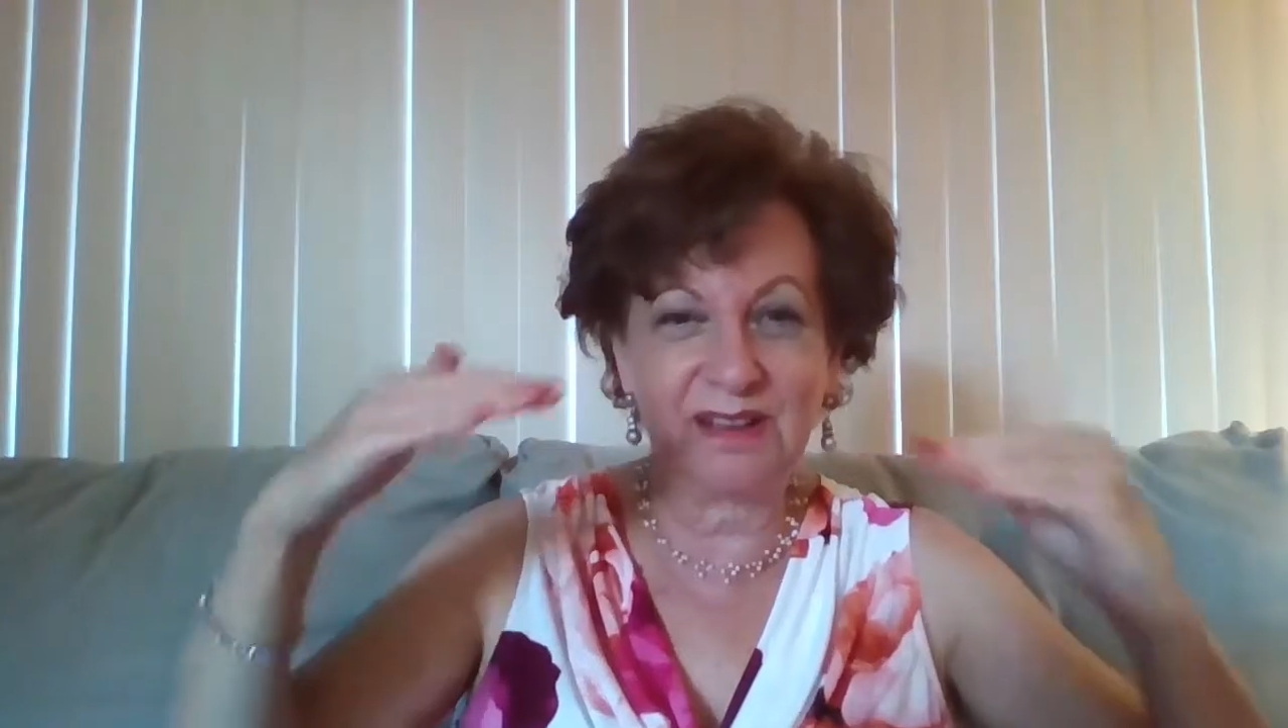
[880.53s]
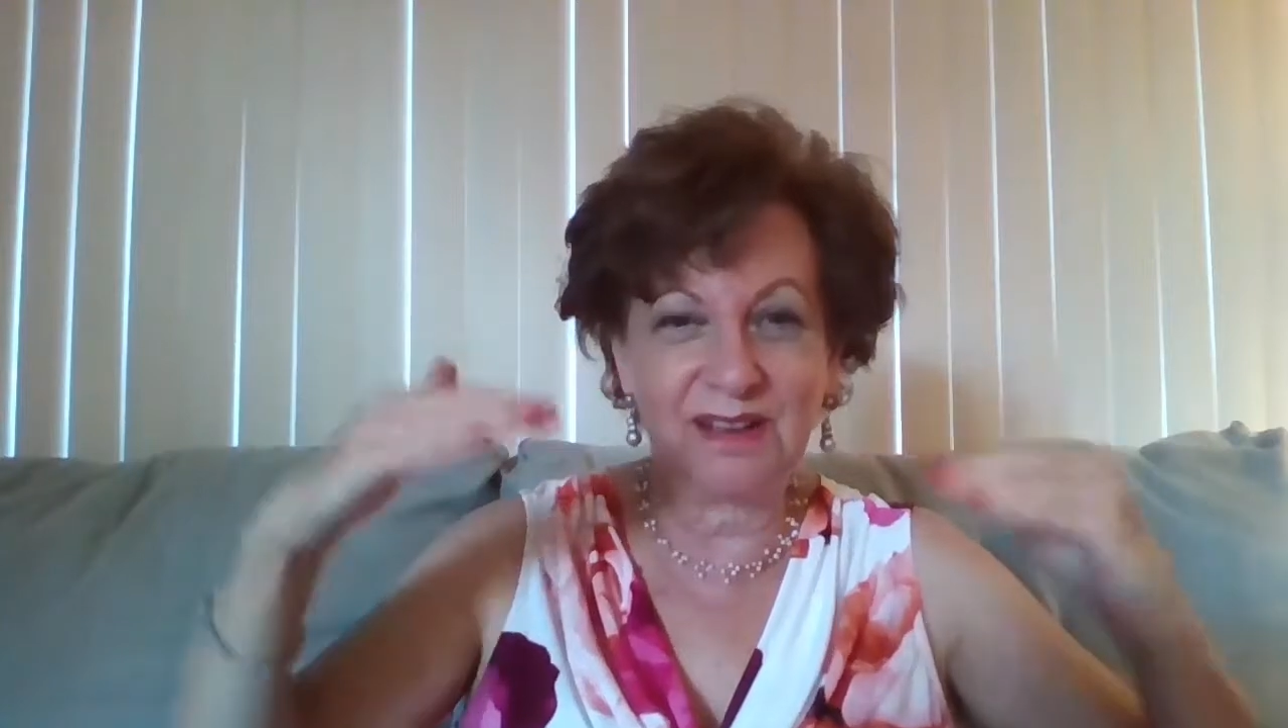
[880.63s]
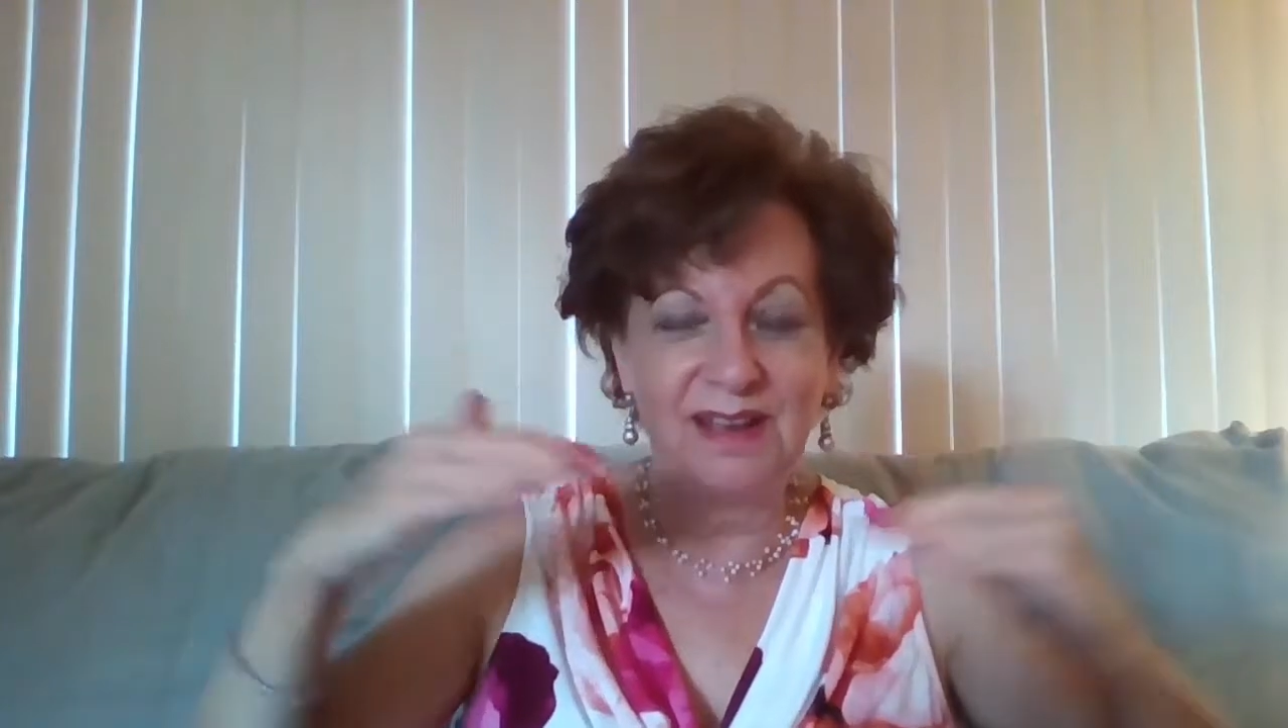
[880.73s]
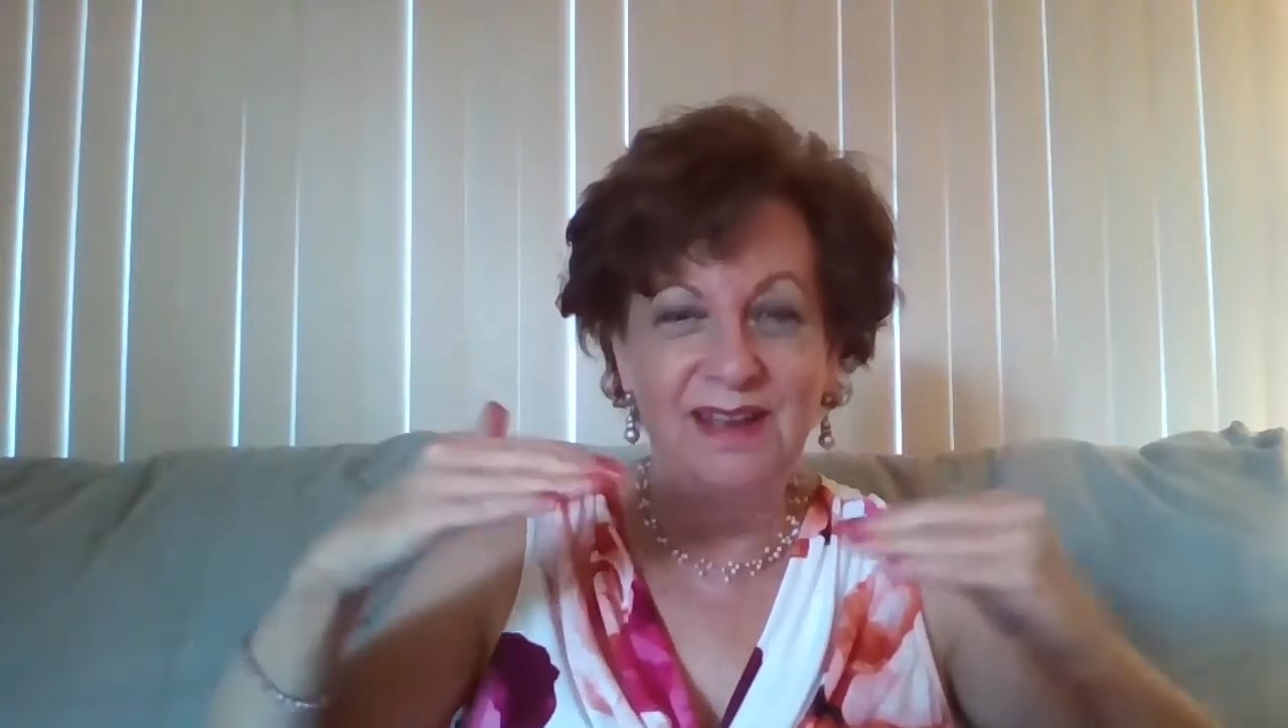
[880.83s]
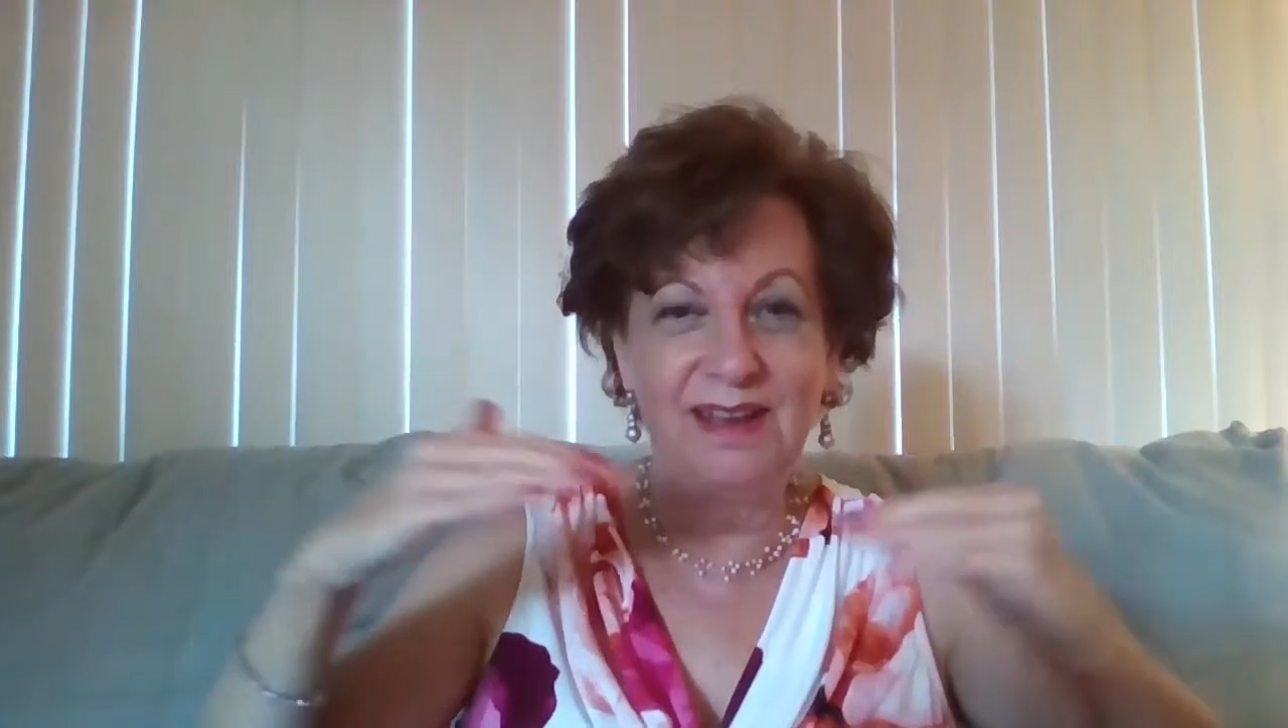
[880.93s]

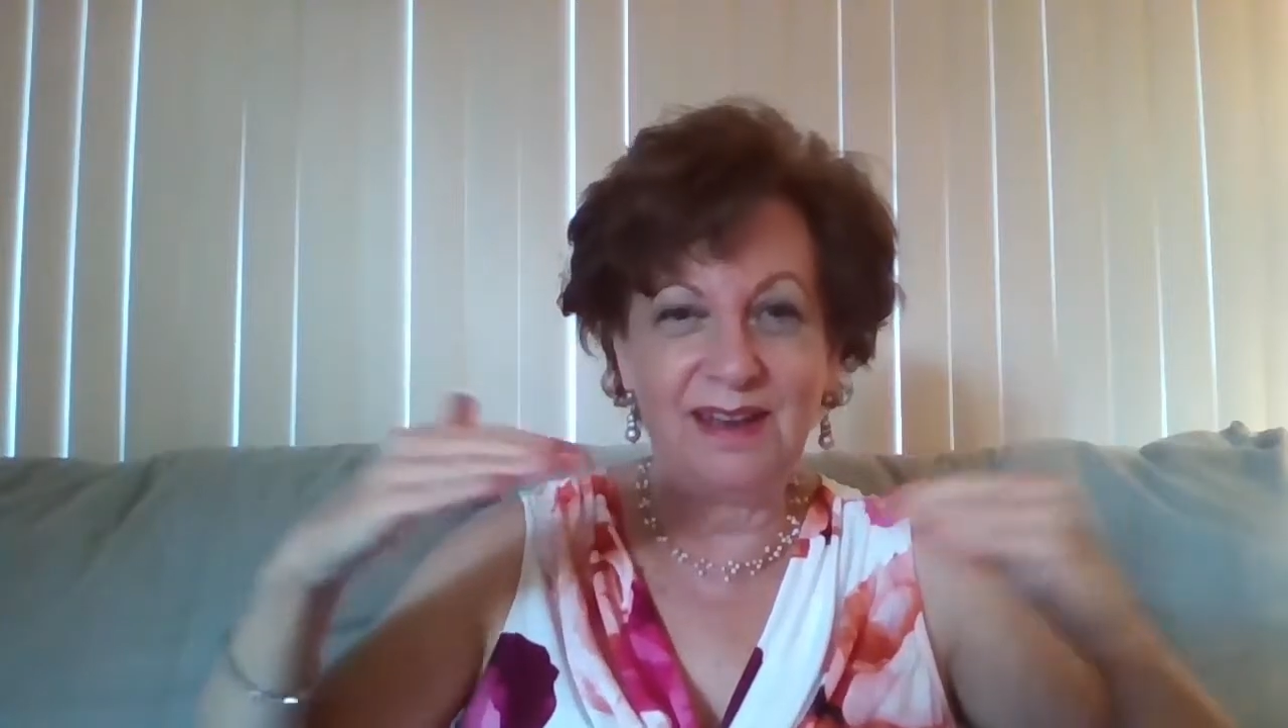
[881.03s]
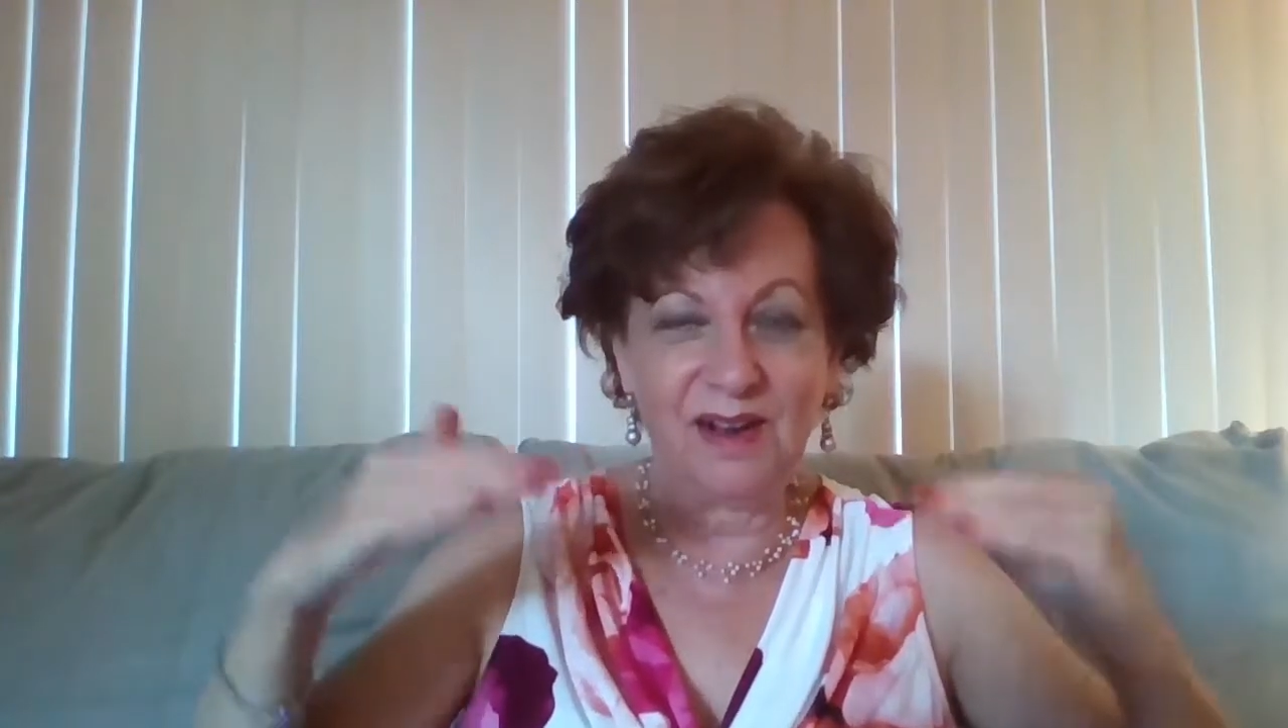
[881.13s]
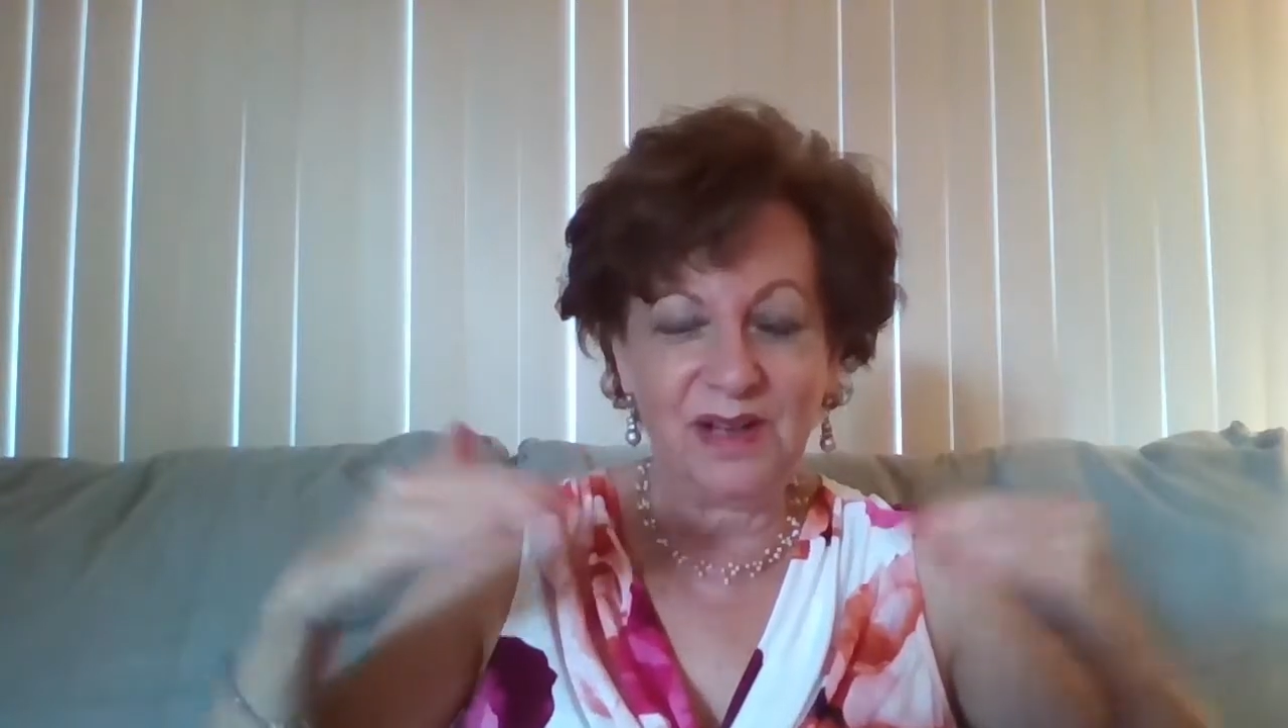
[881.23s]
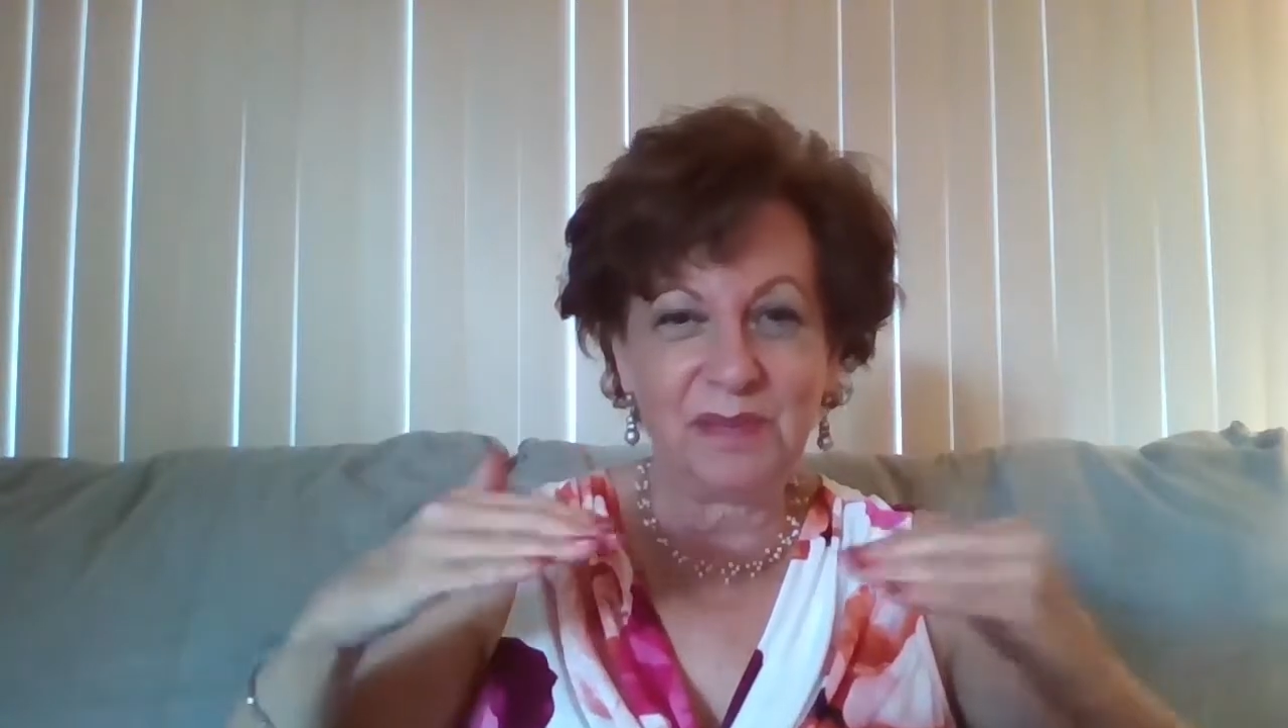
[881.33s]
And it all